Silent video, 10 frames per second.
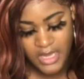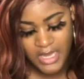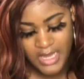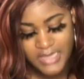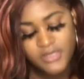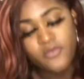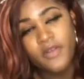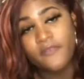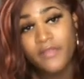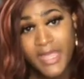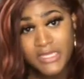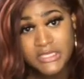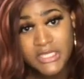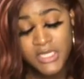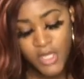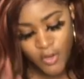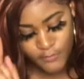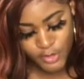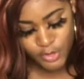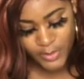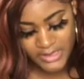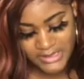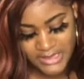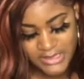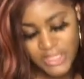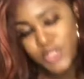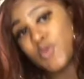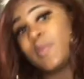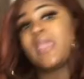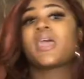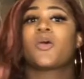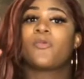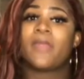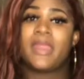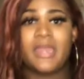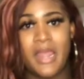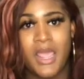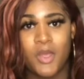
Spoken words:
is a reflection of the choices you make right now.